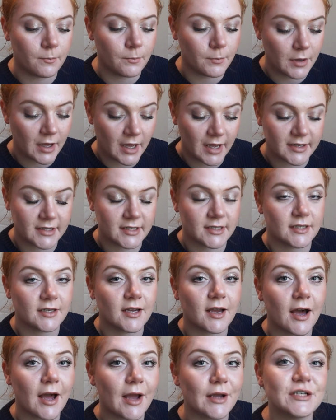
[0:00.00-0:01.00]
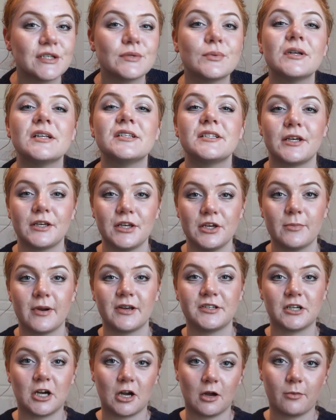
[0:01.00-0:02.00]
but I just want to tell you
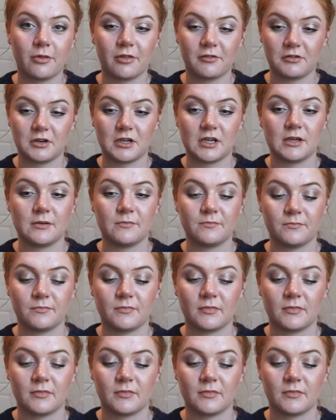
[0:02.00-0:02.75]
my top 3